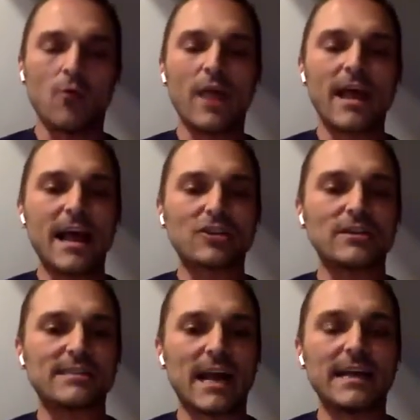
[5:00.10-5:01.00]
we had to
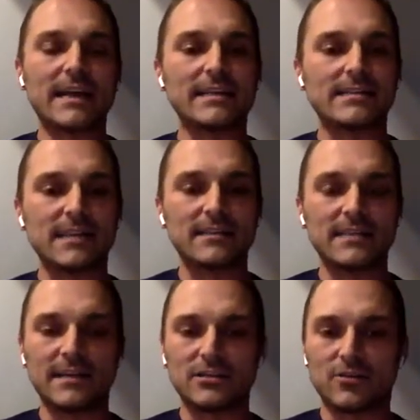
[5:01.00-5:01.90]
actually sign a consent to
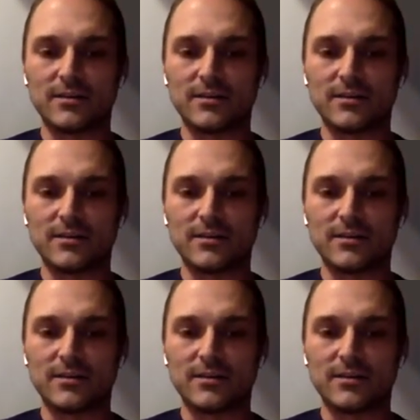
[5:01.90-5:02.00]
enter